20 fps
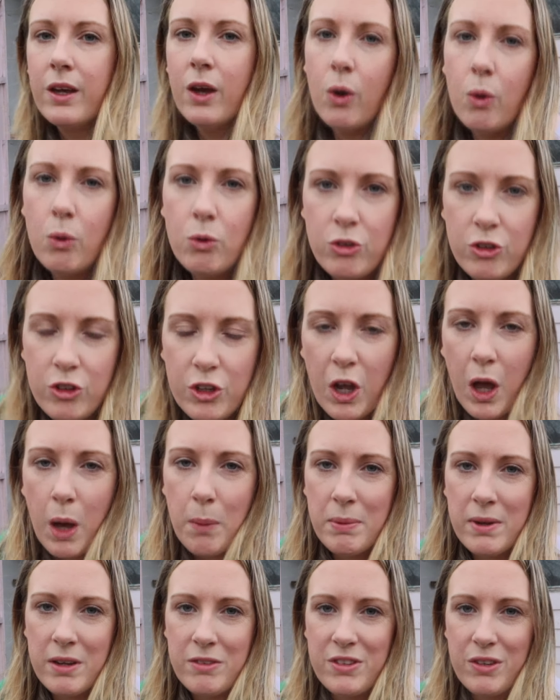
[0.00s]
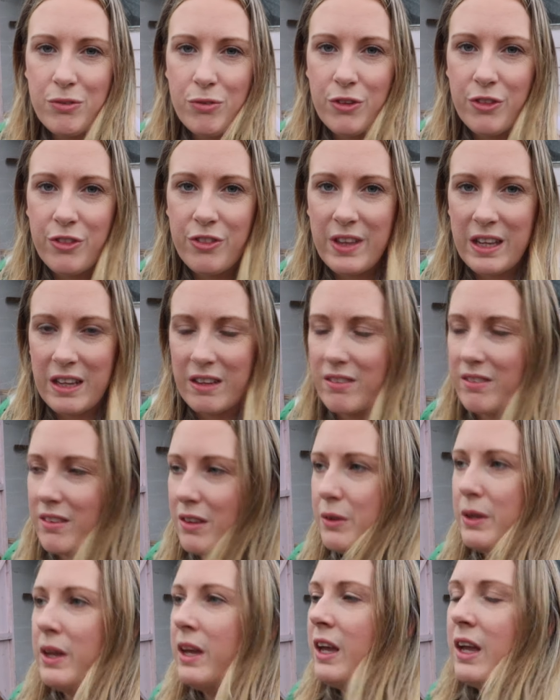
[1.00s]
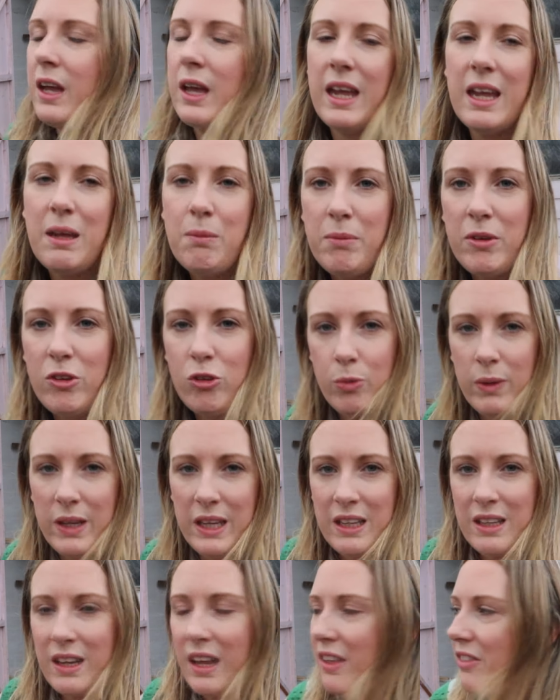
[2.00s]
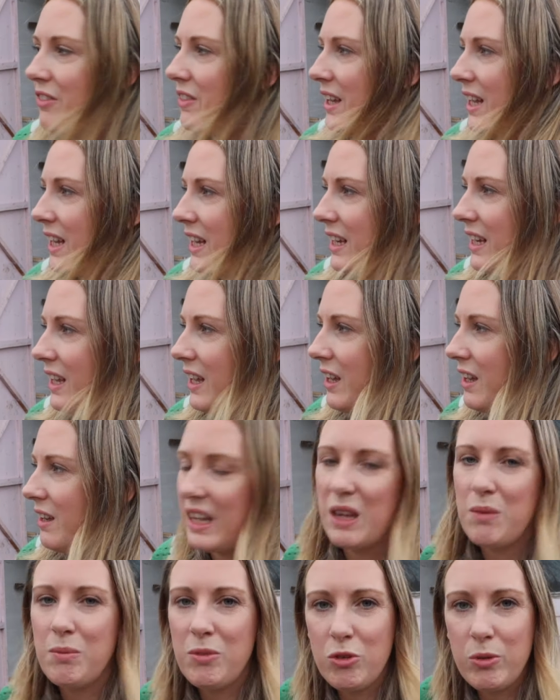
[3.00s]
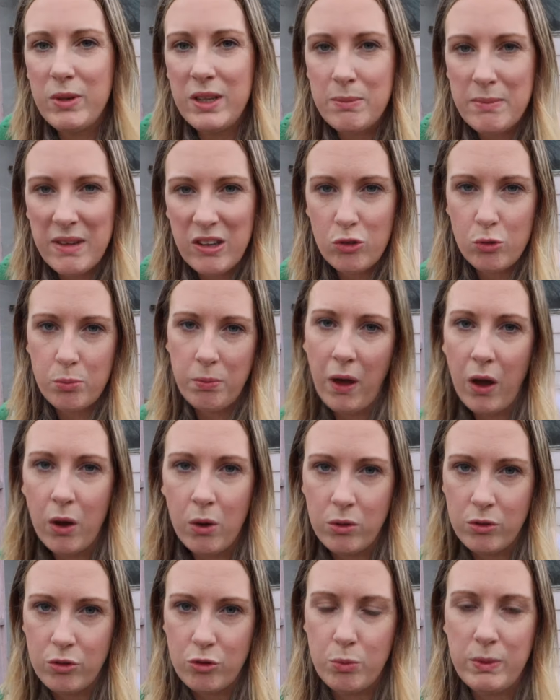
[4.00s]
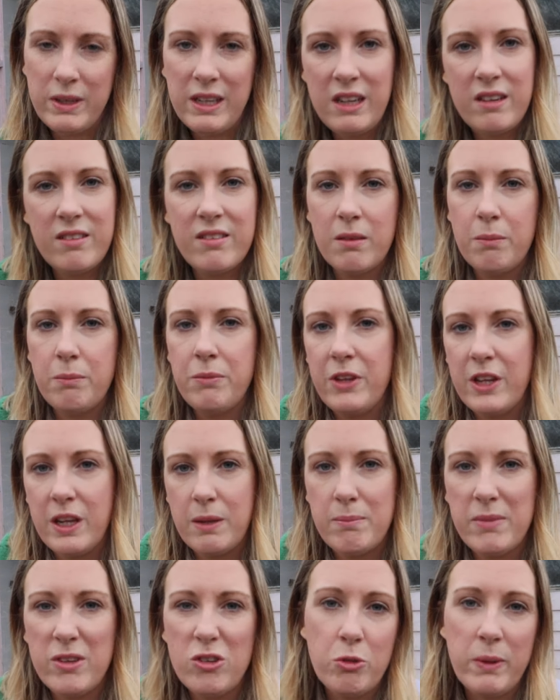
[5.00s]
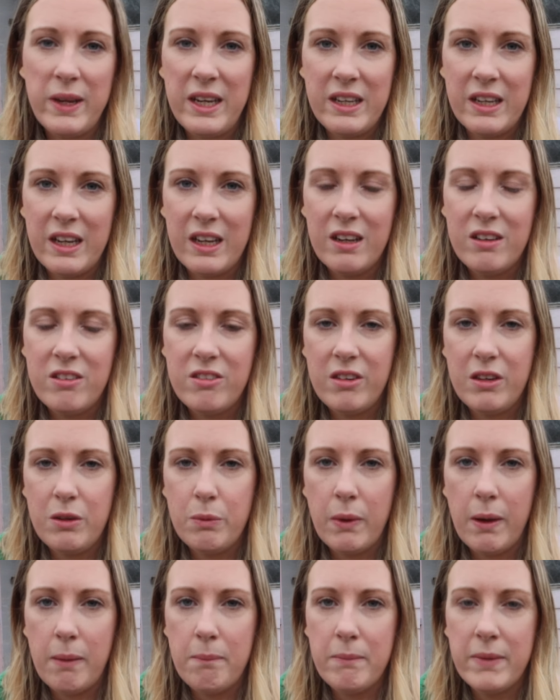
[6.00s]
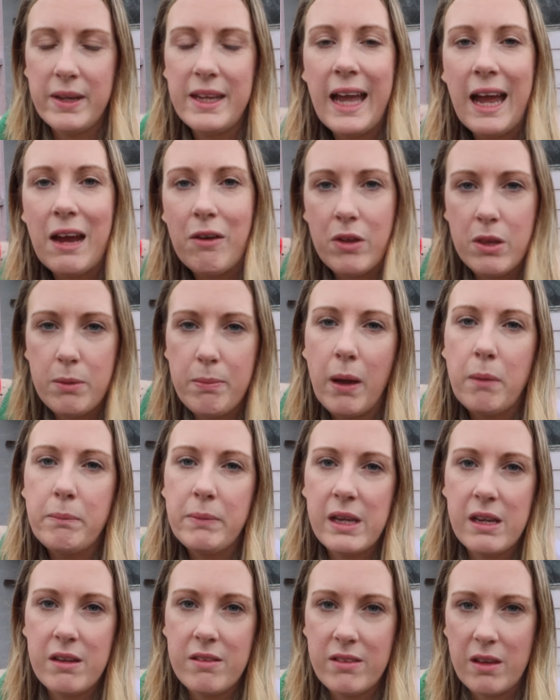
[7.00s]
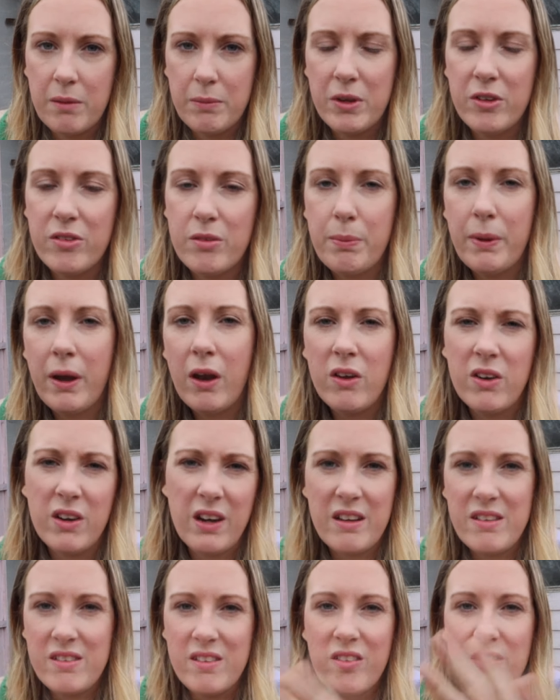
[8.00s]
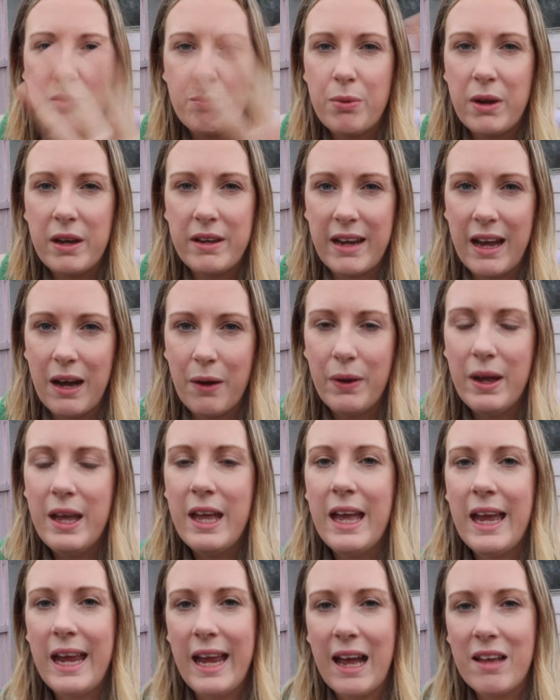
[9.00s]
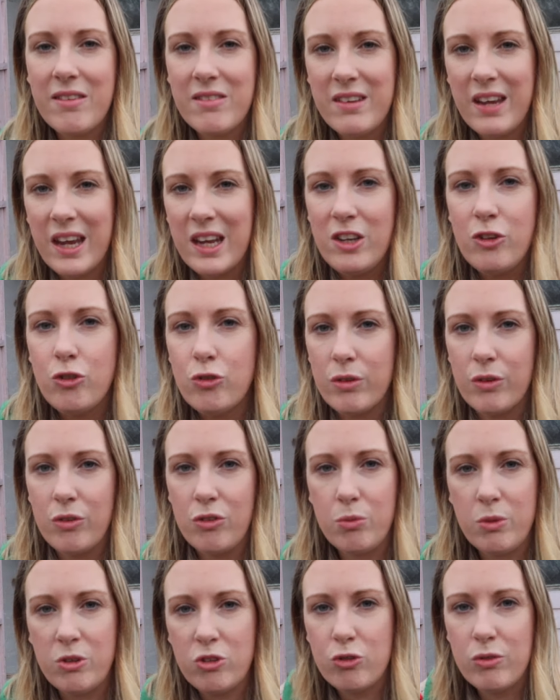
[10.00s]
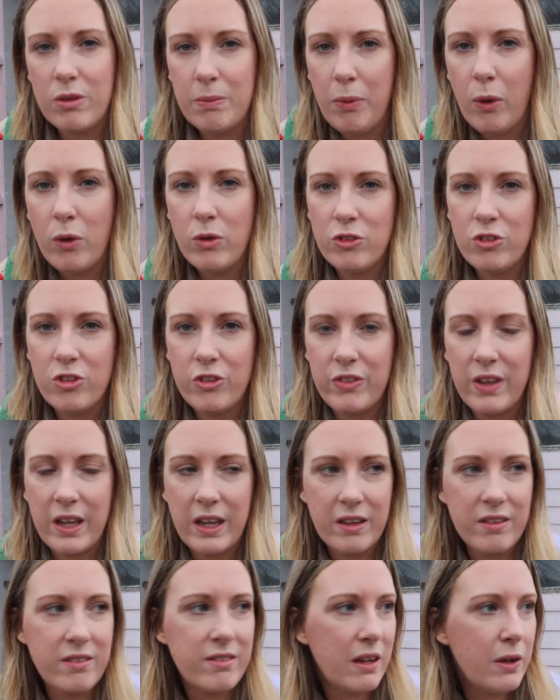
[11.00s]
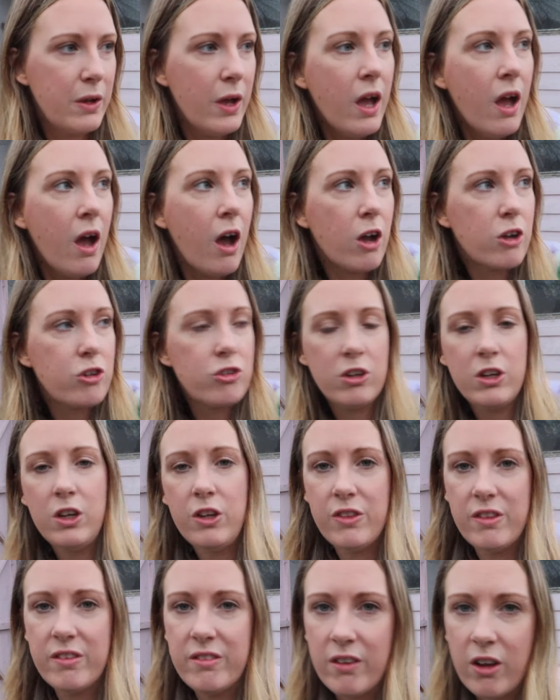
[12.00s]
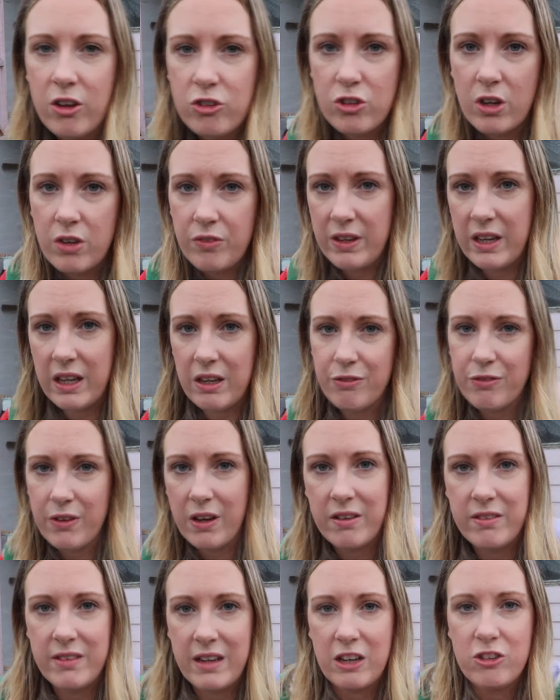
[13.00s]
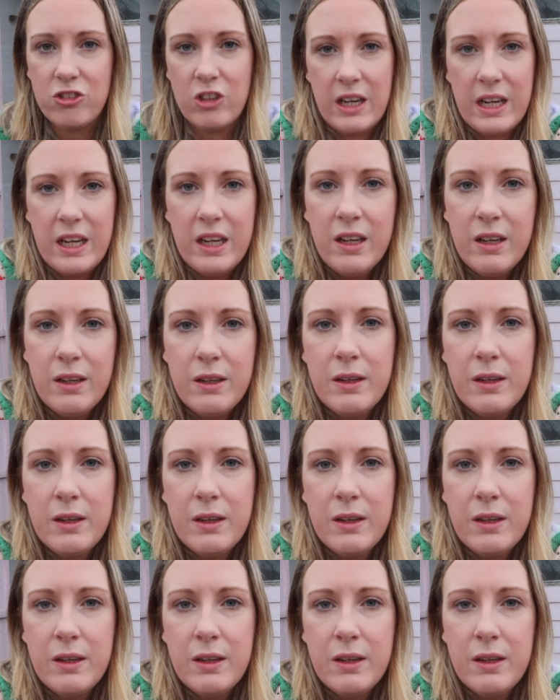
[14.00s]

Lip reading: Ordered a couple of different things. So in between the metal poles, we need something in between it to carry the pumpkins up, because the plant likes to spread out. It has tendrils which grip onto things. So I'll show you this arch over here first, actually.